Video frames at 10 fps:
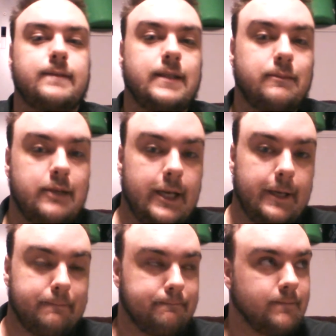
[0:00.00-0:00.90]
I
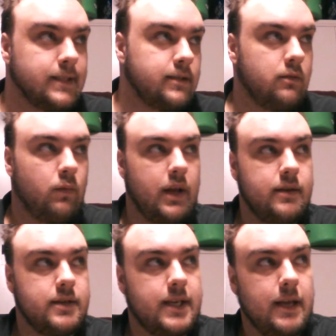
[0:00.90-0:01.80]
mean,
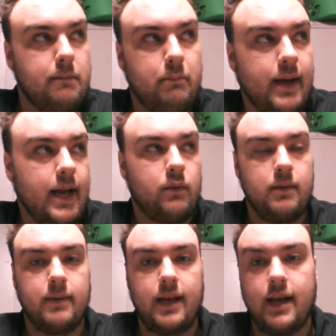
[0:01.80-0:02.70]
weather's getting bad. We
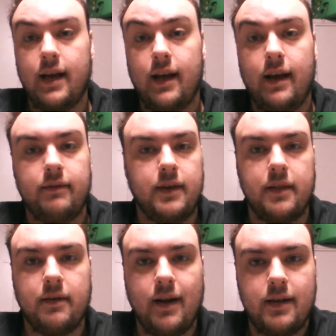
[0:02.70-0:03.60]
might not have
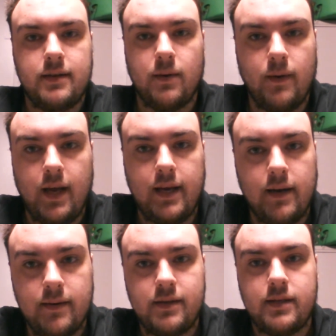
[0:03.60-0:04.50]
another round of
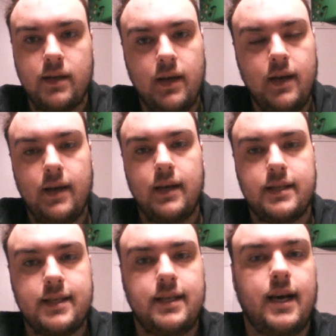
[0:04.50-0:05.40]
tornadoes
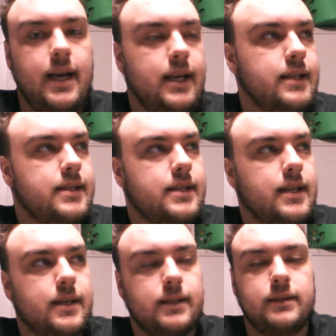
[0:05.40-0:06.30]
tonight,
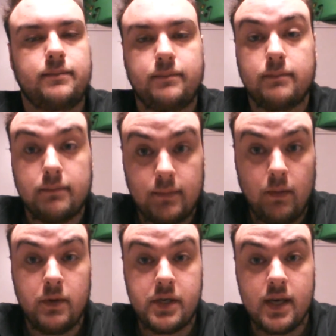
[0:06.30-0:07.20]
so
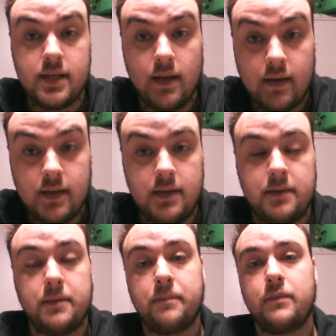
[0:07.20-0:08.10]
wish us luck
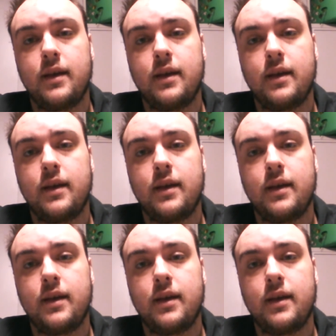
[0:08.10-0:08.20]
too.